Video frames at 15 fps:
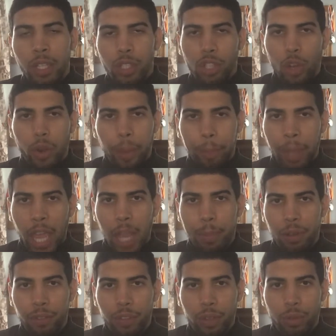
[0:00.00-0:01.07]
during
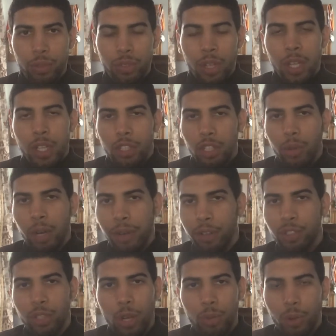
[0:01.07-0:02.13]
pay-per-views. So whenever
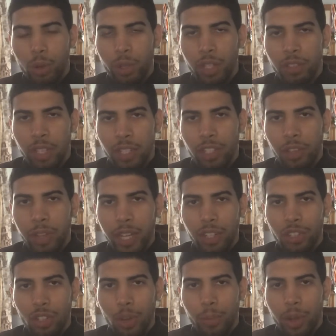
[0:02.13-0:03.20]
Joe Rogan says he likes
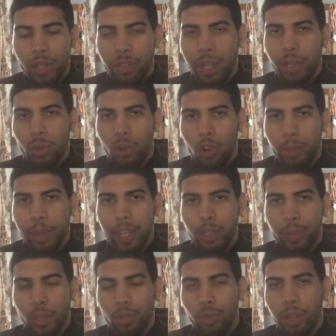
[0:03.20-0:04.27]
someone, Daniel Cormier is
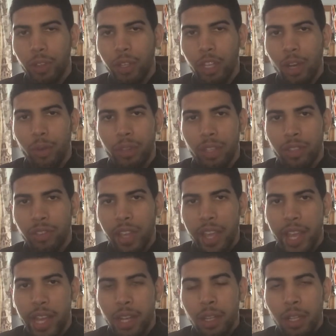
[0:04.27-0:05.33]
most likely going to say
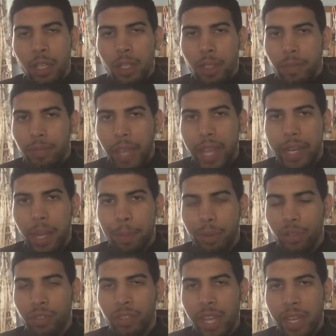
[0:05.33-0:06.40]
it
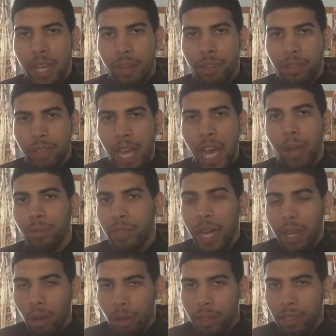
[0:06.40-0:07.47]
80% of the times. Not
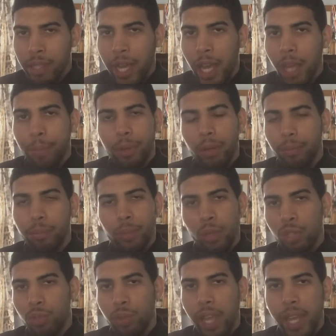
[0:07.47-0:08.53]
all the time, but
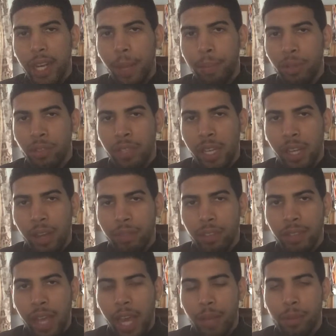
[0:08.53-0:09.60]
mostly 80% of the
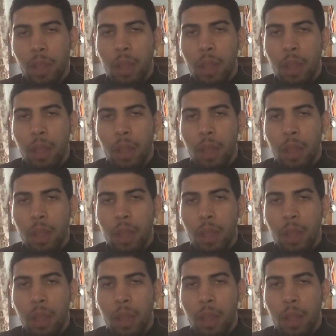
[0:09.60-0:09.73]
times.